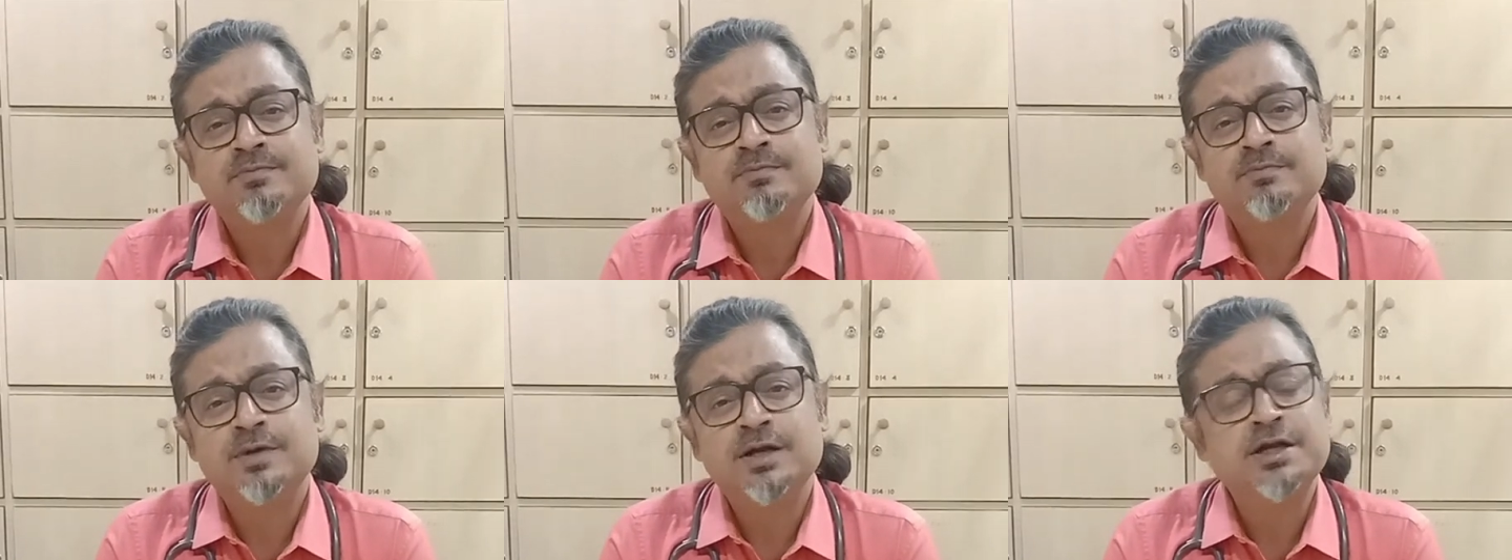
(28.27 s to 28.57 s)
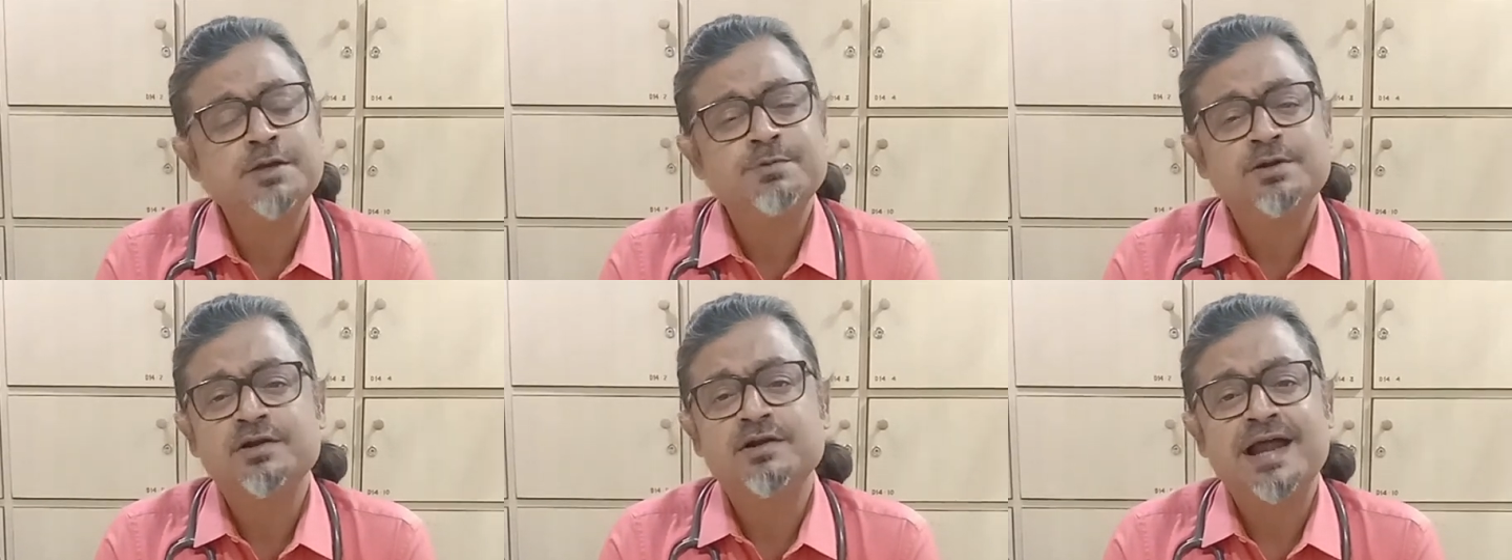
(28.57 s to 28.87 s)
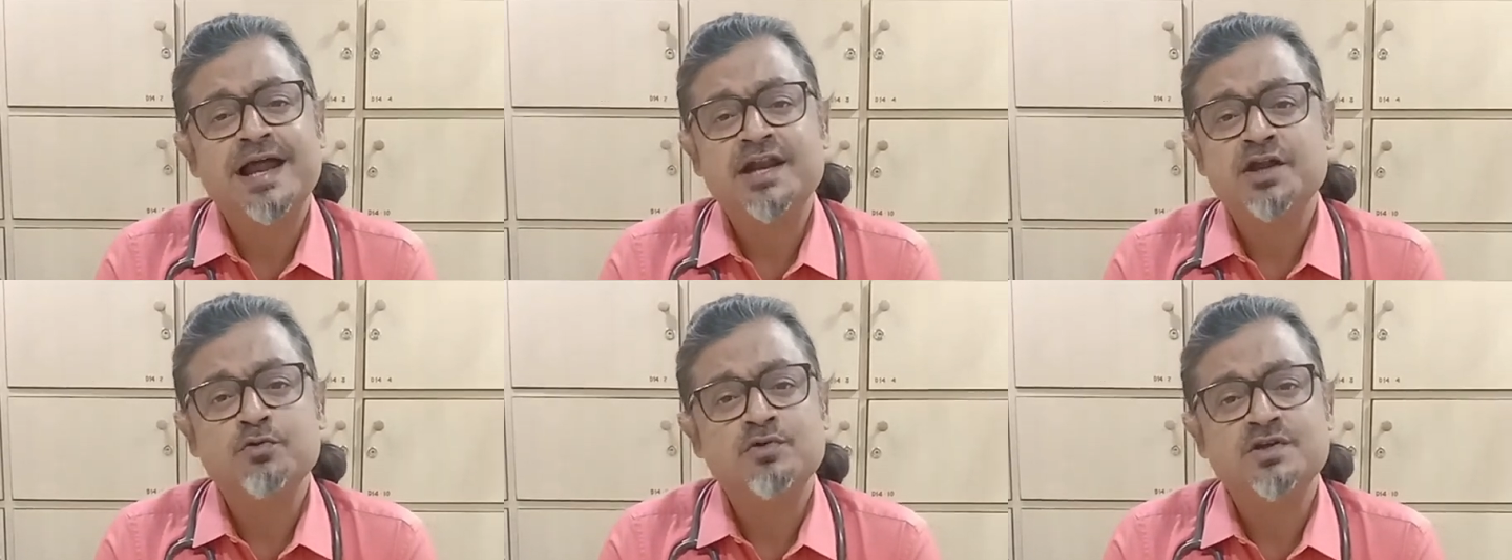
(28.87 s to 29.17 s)
multiple
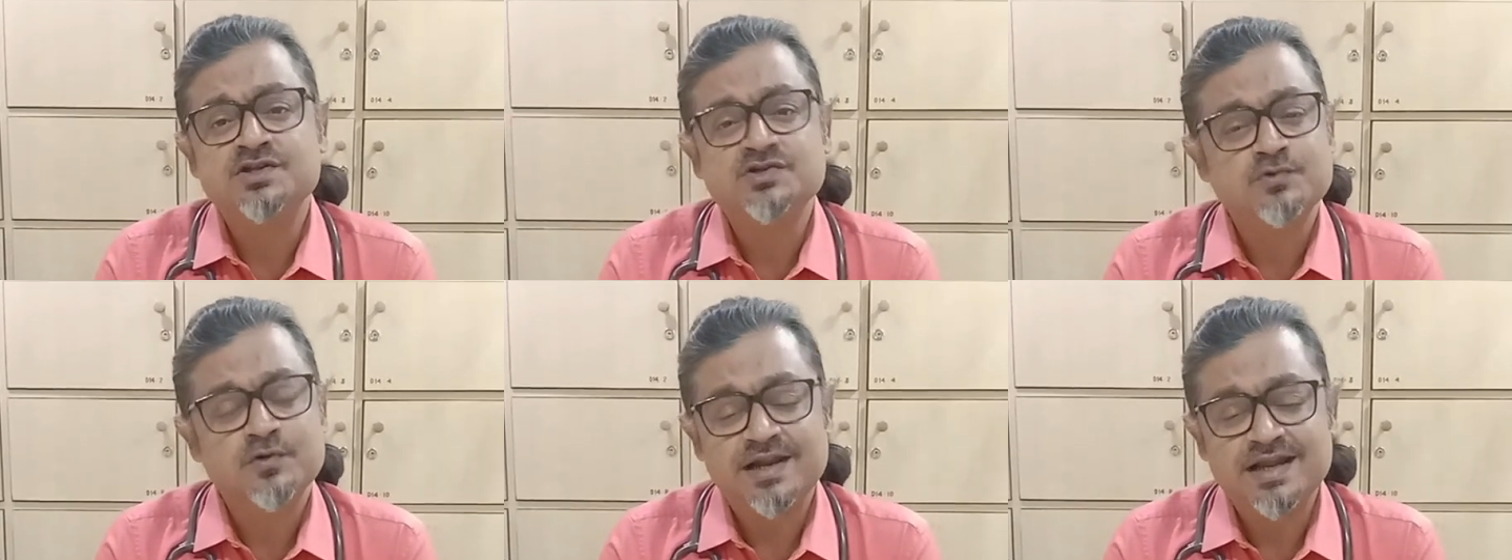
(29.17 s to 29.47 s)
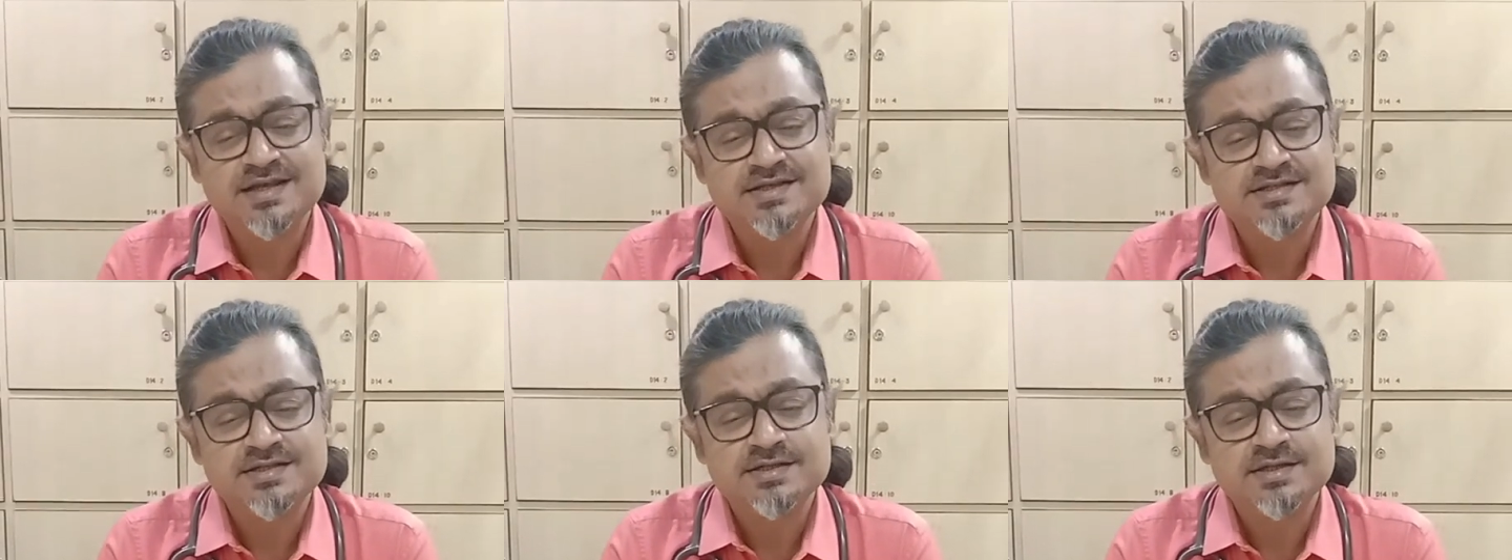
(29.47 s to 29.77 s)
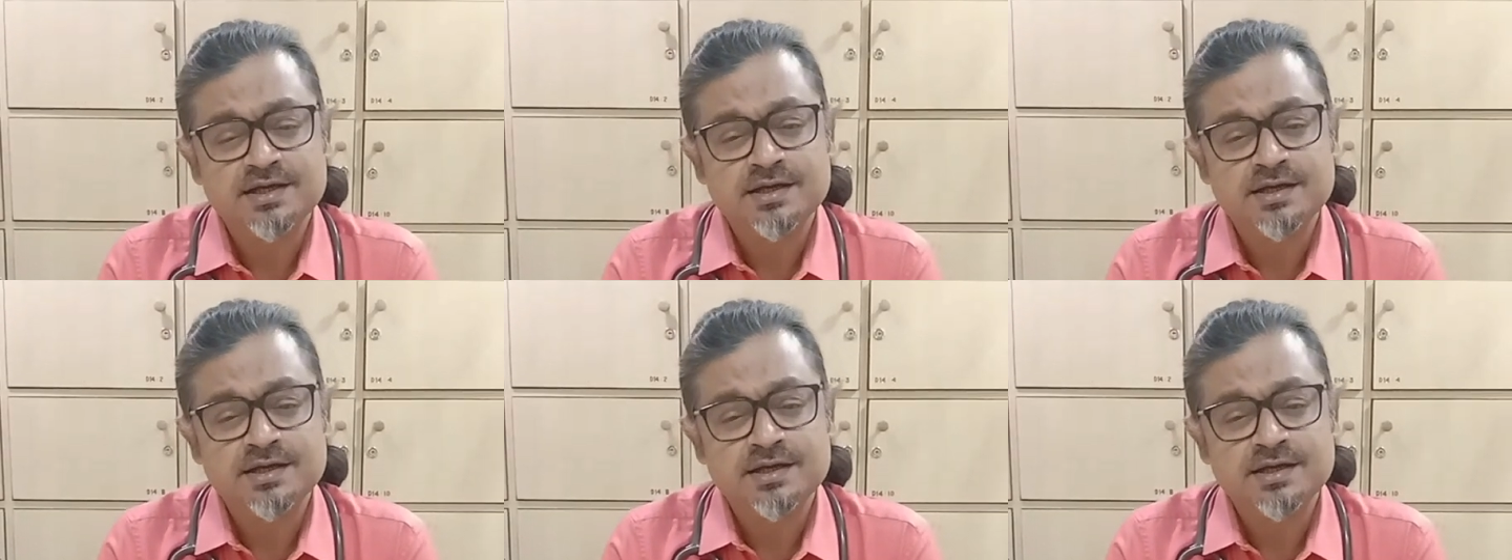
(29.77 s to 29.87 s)
glandular swellings